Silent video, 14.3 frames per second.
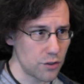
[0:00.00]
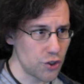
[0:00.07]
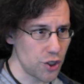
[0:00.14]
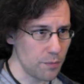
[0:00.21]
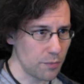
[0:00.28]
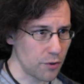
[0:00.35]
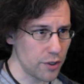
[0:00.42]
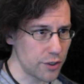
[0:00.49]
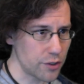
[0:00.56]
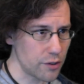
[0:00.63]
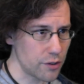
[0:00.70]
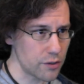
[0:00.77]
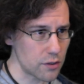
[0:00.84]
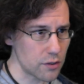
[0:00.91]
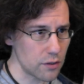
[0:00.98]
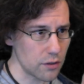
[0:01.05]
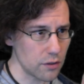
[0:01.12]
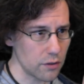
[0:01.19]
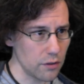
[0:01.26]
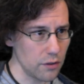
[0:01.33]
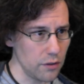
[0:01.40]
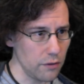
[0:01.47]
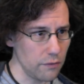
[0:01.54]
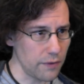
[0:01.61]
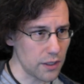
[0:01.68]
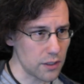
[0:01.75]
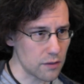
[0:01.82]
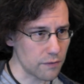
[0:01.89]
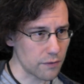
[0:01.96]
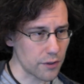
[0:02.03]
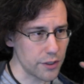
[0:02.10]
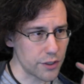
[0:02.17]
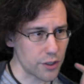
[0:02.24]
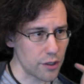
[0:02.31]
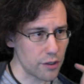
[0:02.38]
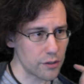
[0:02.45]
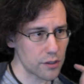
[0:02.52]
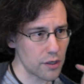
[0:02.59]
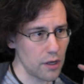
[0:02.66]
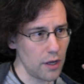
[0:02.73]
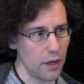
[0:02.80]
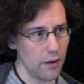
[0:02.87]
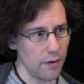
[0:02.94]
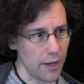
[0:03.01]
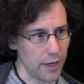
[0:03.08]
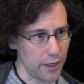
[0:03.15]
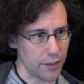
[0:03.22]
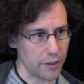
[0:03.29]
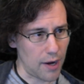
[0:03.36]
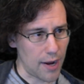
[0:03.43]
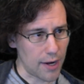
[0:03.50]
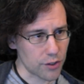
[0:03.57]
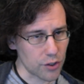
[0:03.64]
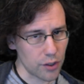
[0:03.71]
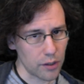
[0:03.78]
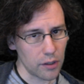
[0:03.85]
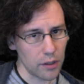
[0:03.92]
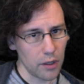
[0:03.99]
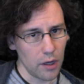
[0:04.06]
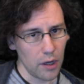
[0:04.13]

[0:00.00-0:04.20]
sheep creatures, evasive creatures, and interaction.